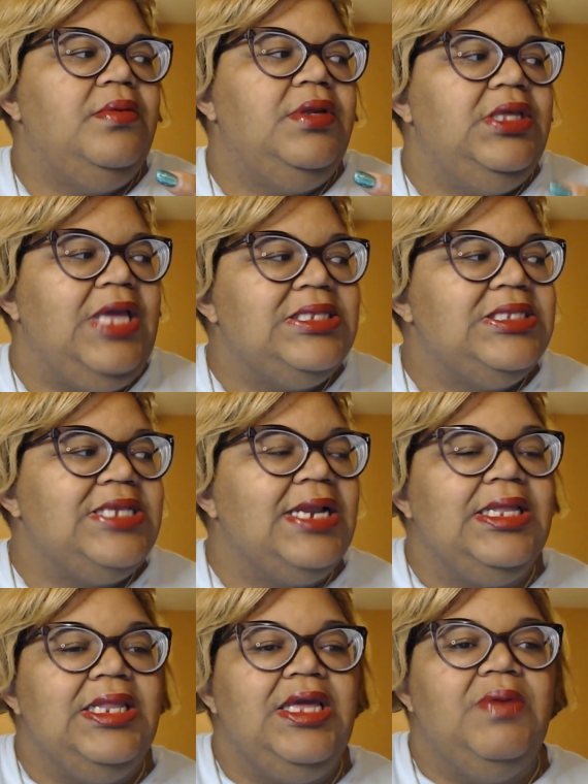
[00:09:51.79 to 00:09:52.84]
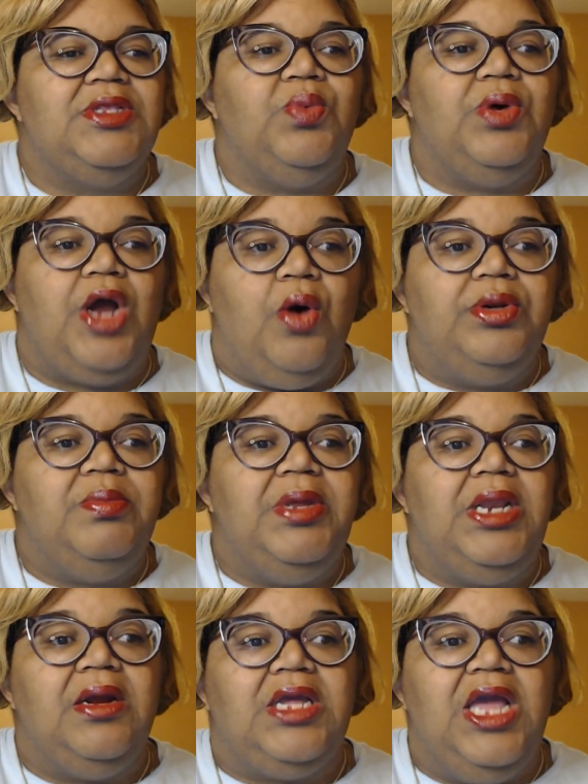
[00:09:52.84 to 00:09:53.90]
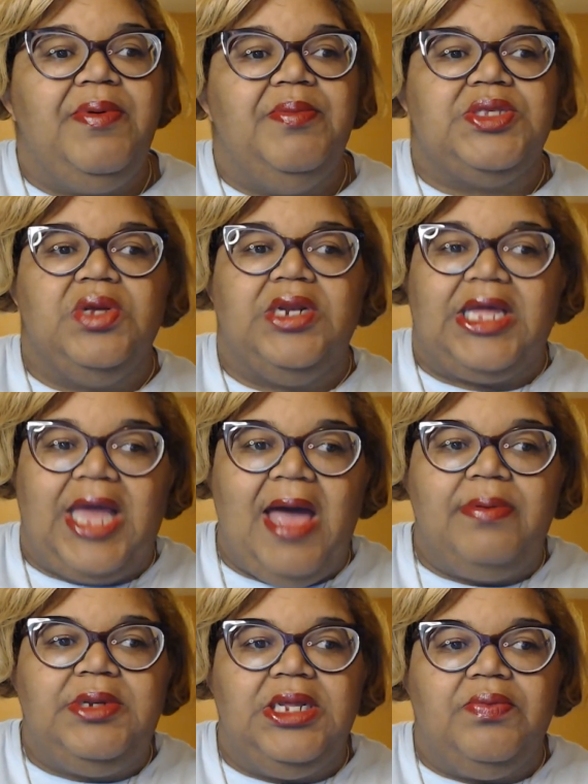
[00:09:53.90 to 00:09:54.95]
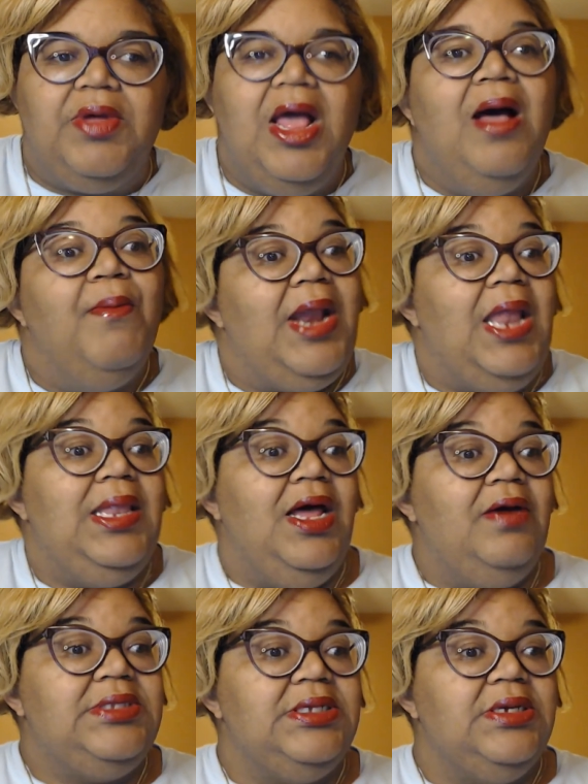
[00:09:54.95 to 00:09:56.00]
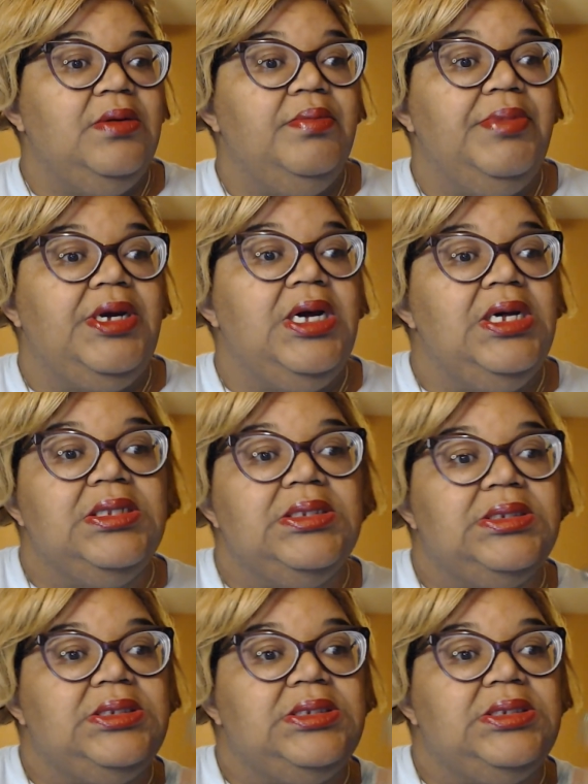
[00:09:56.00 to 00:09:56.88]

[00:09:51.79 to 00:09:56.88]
yes, technically he was the one holding me there and keeping me sort of captive, but I loved him because